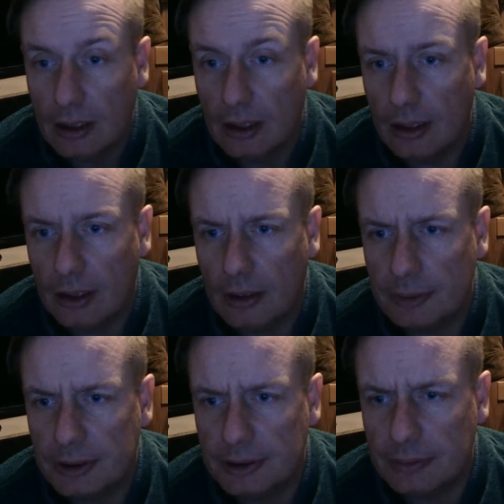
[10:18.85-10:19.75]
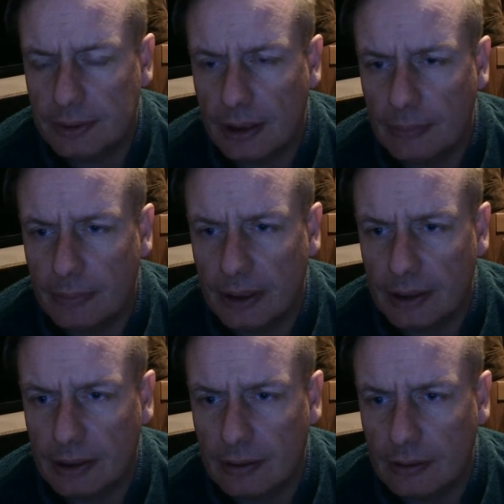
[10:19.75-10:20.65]
I wish the UK
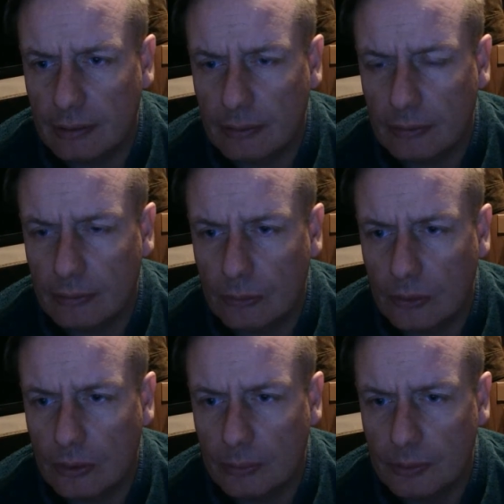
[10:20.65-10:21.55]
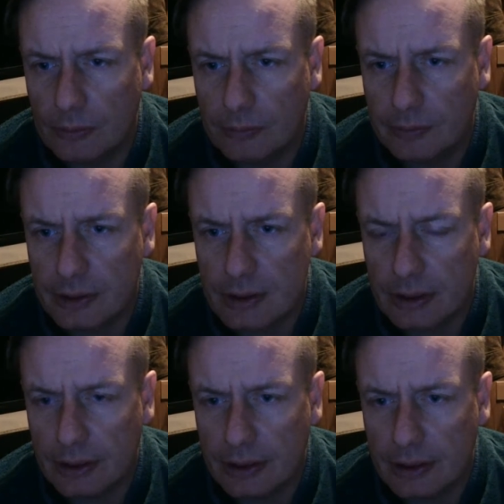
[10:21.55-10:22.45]
made war movies.
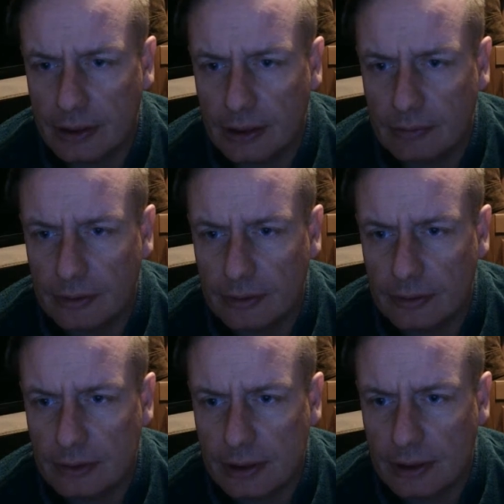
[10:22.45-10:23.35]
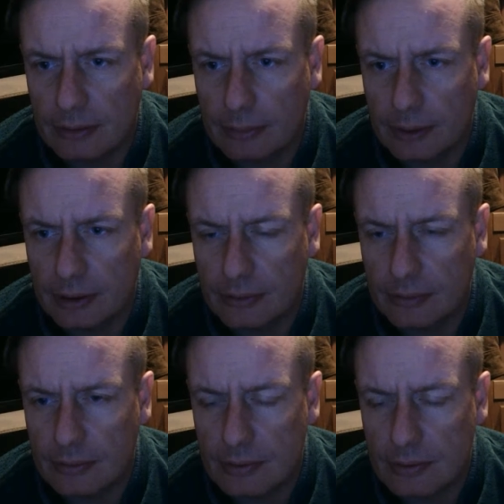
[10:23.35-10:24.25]
I can never understand why
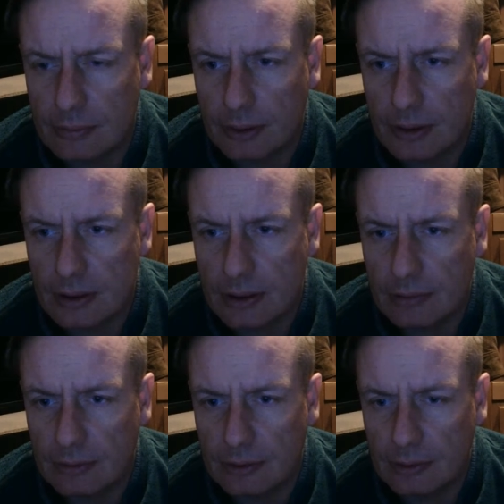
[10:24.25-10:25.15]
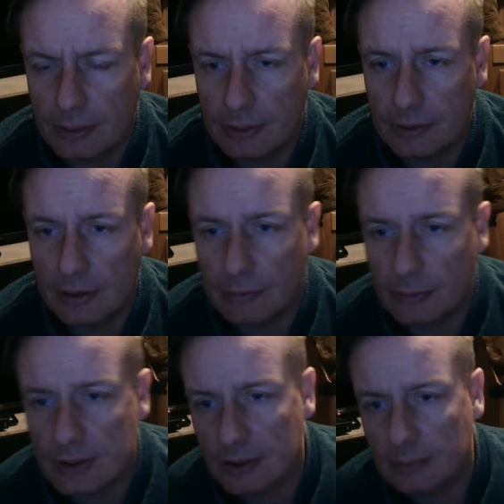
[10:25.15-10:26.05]
there never
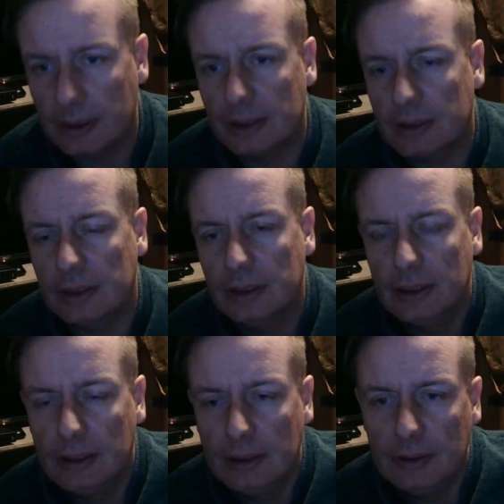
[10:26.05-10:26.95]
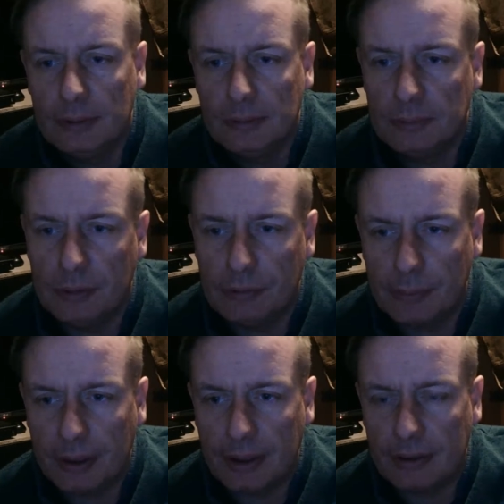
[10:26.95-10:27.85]
was a demand
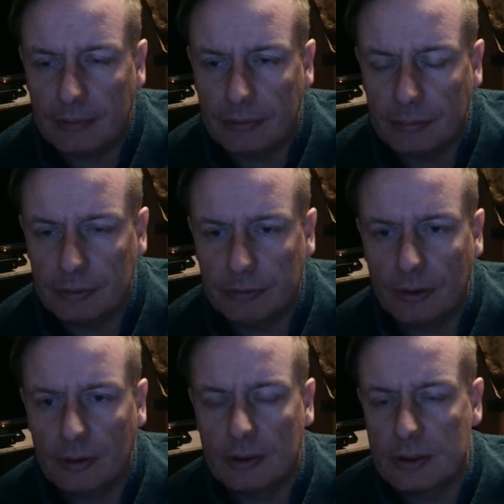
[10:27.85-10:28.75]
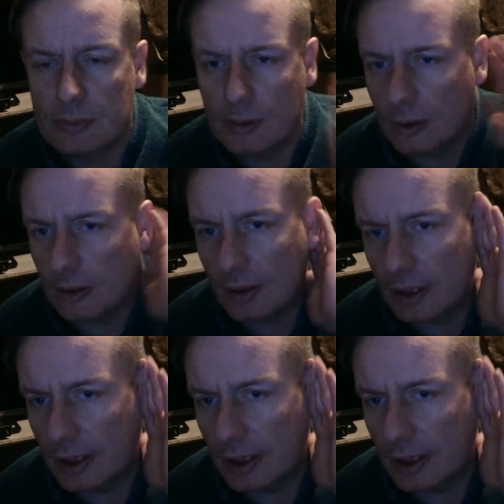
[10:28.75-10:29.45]
movie made from the Falklands War.